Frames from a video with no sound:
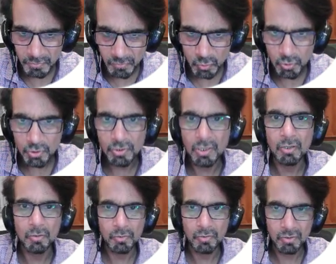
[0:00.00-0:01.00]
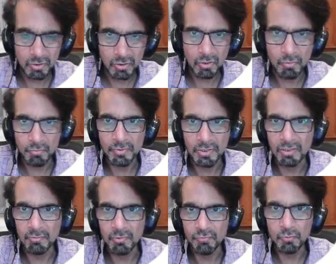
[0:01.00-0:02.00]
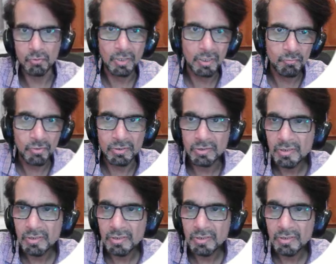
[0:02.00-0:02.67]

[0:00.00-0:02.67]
sorry, now before that was